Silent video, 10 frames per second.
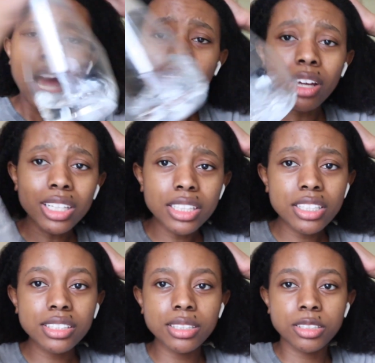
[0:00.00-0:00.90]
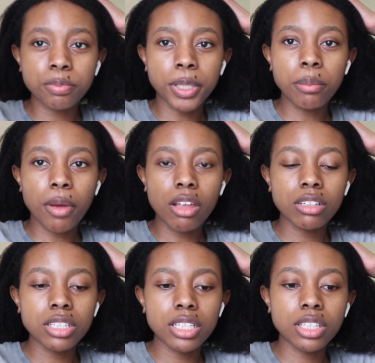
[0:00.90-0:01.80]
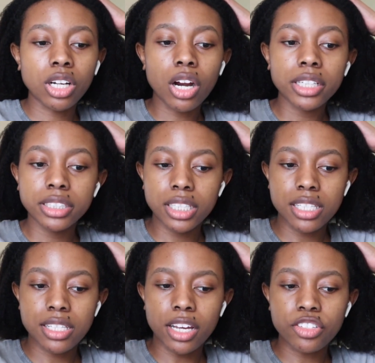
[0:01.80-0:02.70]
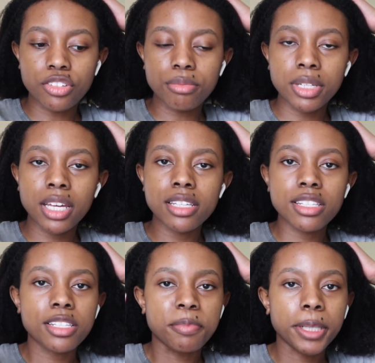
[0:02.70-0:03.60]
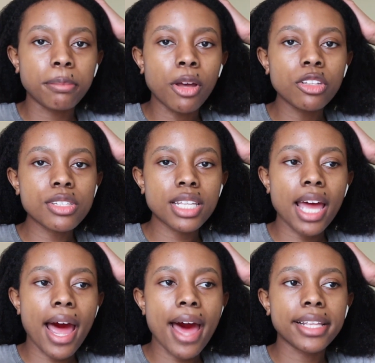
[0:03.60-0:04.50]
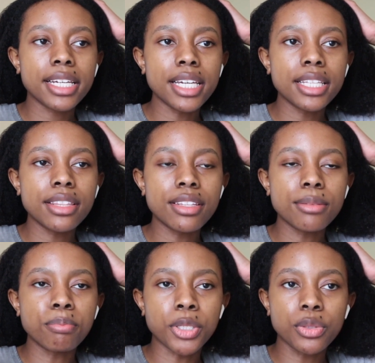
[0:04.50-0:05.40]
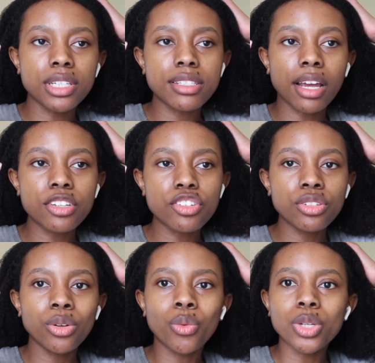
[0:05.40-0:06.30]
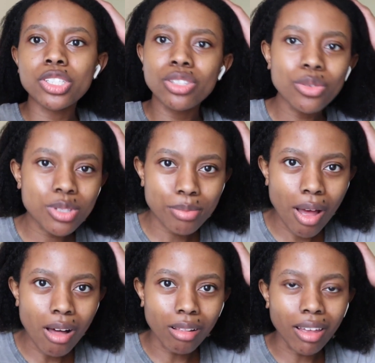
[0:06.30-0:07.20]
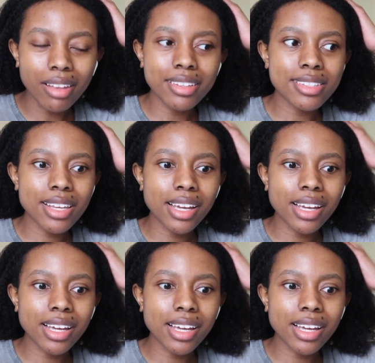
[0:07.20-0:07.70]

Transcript: I got this spray bottle in the gardening section because the spray bottles they had in the beauty section were so small, and it's